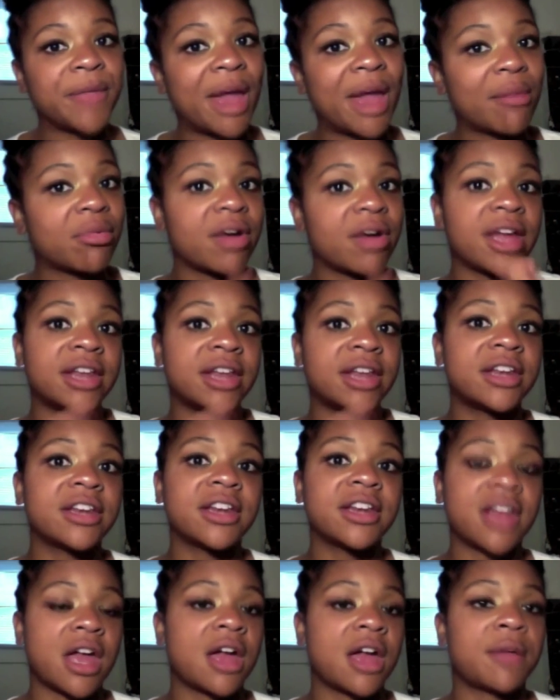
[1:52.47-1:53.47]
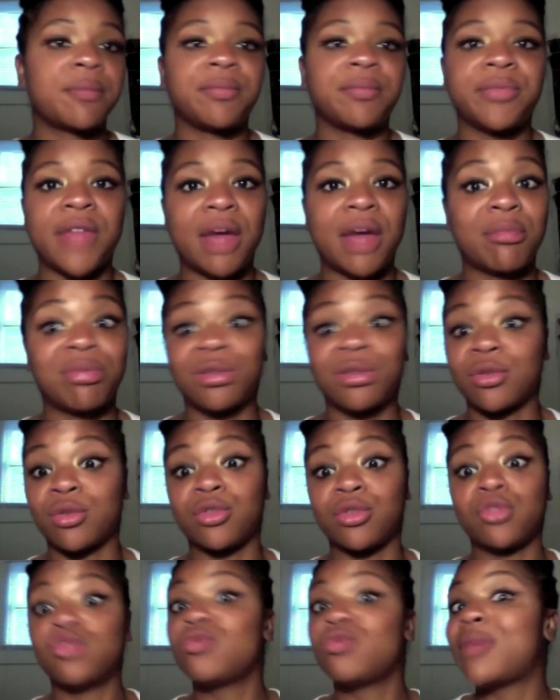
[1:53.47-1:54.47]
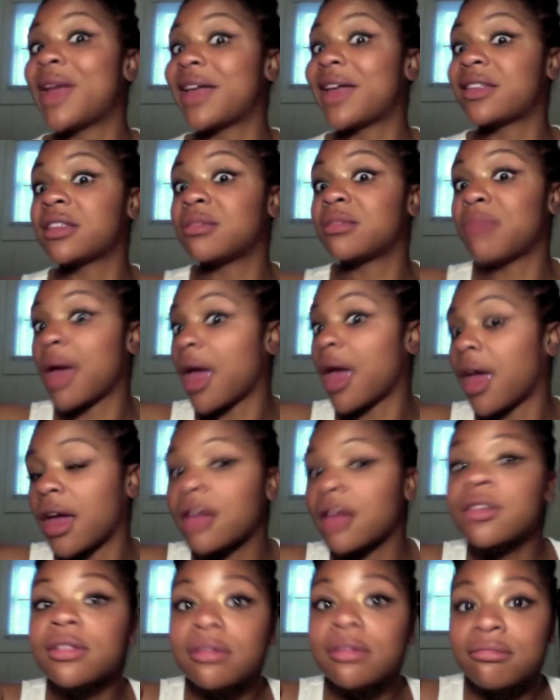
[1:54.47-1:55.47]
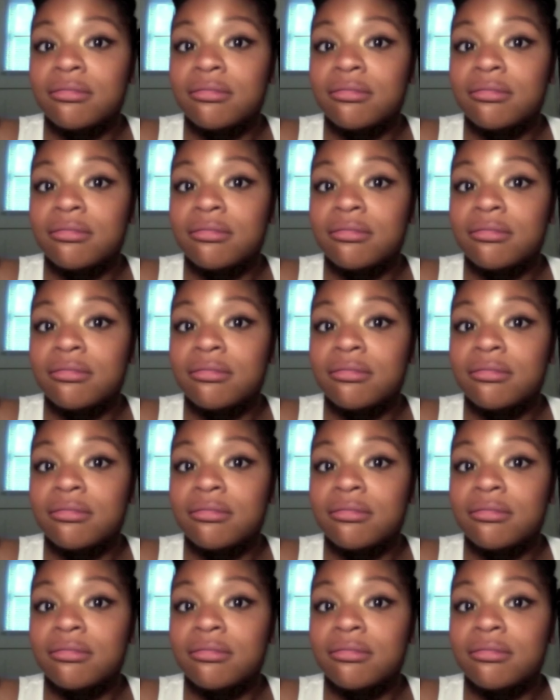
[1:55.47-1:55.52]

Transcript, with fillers: I braided it up. I put on two plastic bags